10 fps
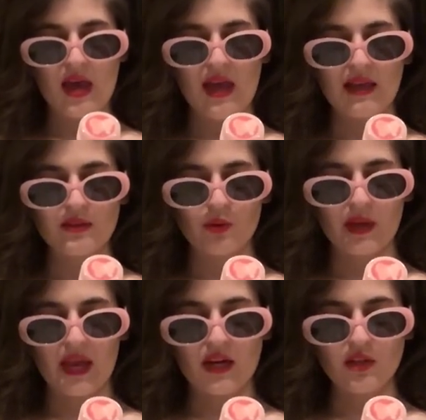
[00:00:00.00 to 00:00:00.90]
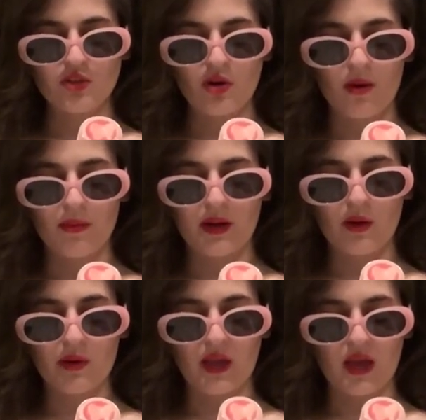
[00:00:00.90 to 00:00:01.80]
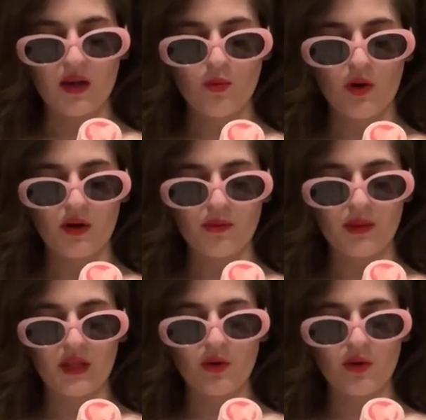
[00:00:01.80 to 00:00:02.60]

It's organic strawberry, organic watermelon,